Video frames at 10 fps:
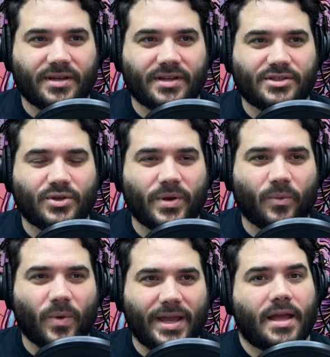It is 2 in a
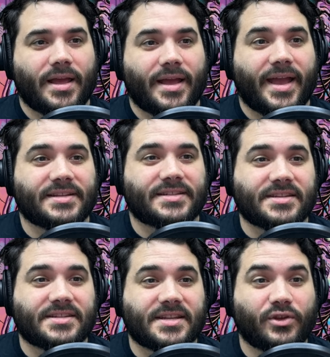white and
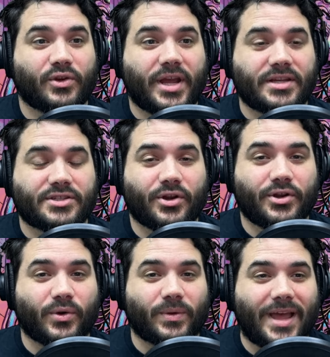says until your next turn,
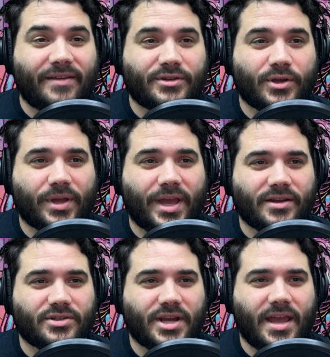your life total
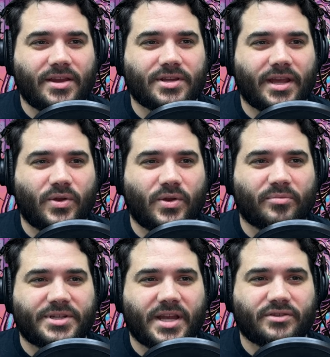can't change and you have
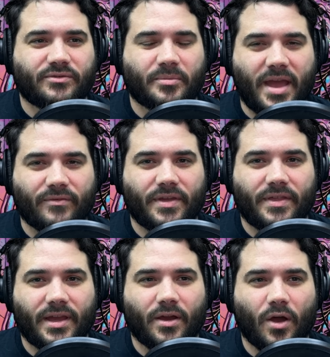protection from
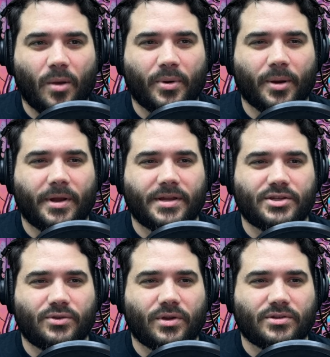everything. All permanents
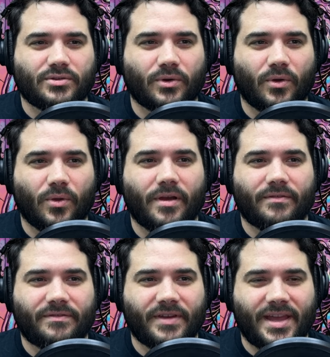you control
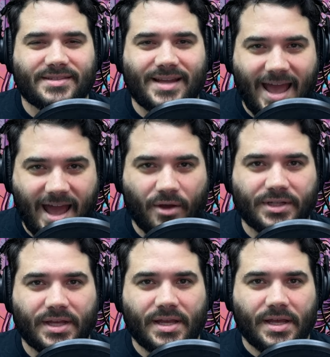phase
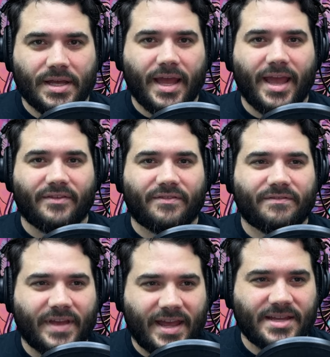out. And
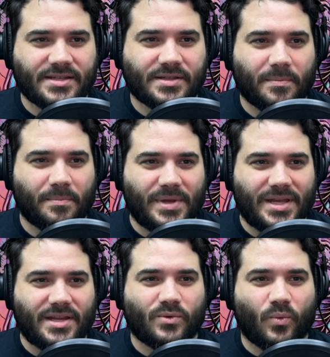phased
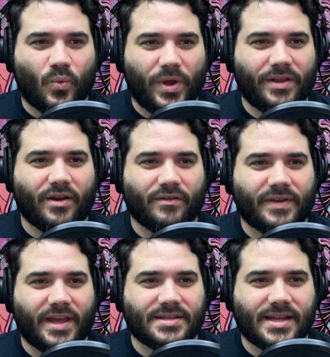means when they're
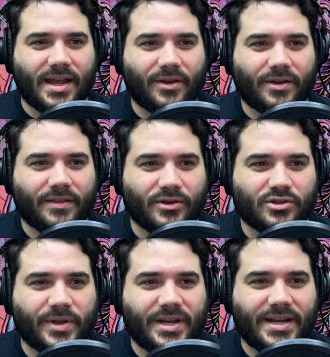phased out, they're
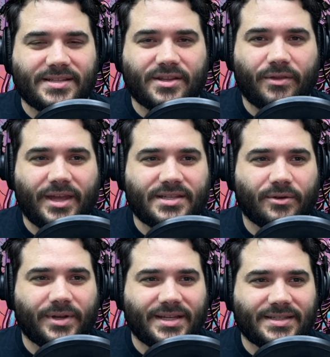treated as though they
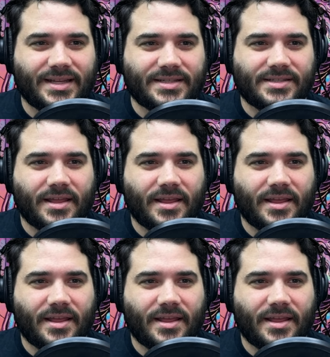don't exist.